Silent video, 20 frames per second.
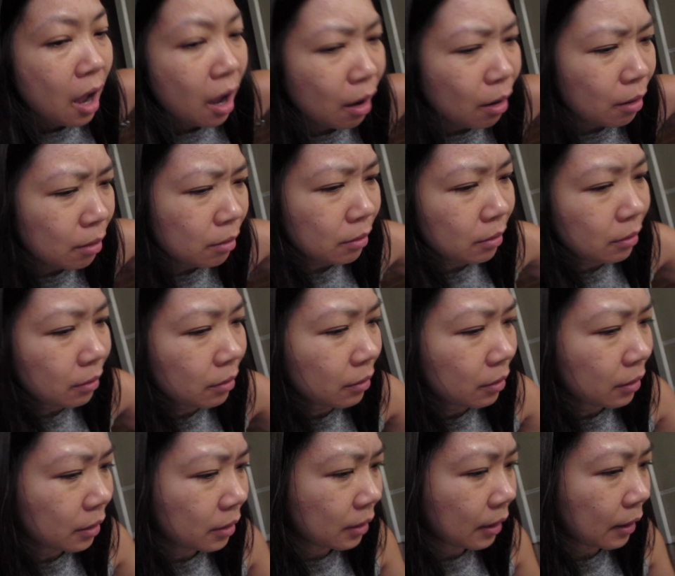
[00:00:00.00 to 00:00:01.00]

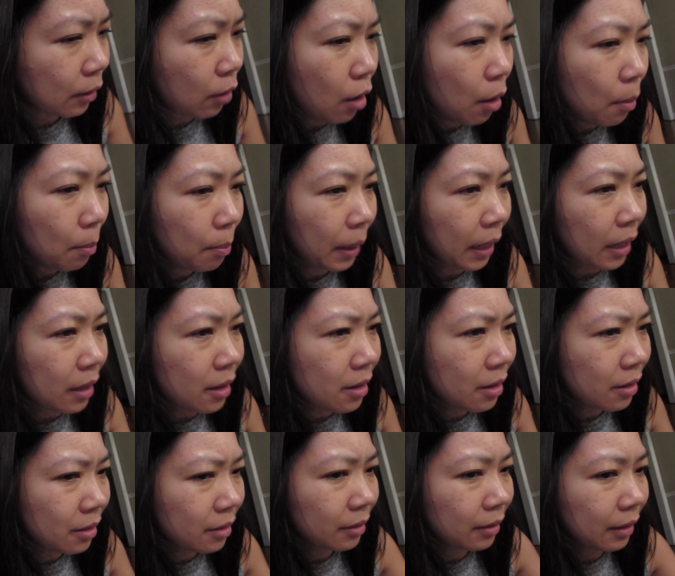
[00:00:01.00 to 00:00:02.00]
oh, it's like all
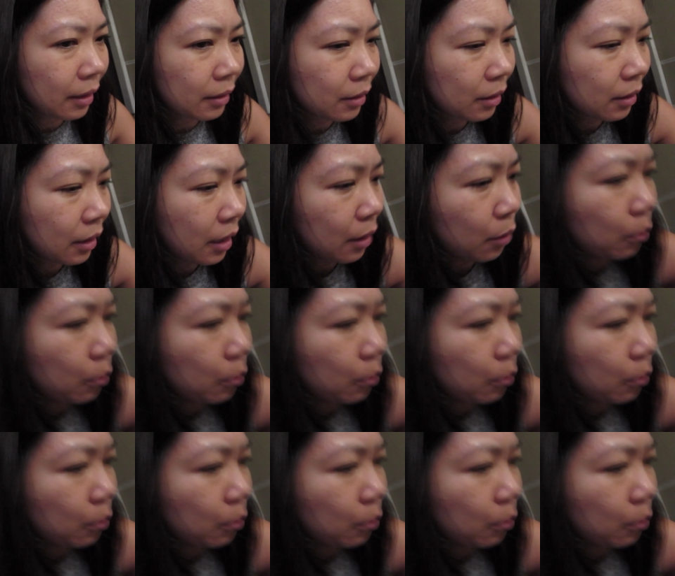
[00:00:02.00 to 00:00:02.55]
bent. That's kind